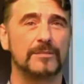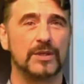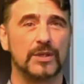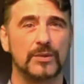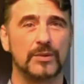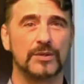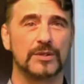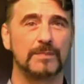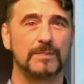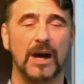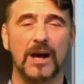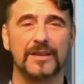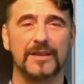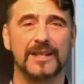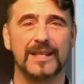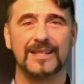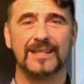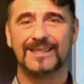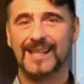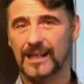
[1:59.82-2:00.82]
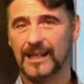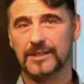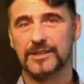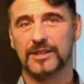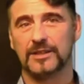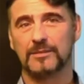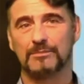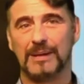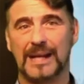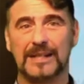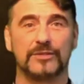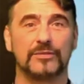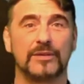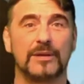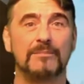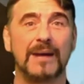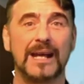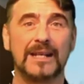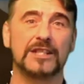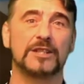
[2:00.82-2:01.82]
used by the Intelligent Battery
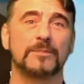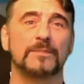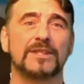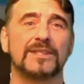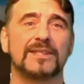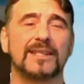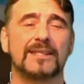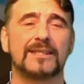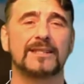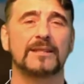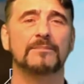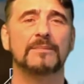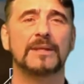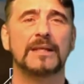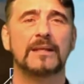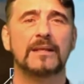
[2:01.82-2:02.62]
Management System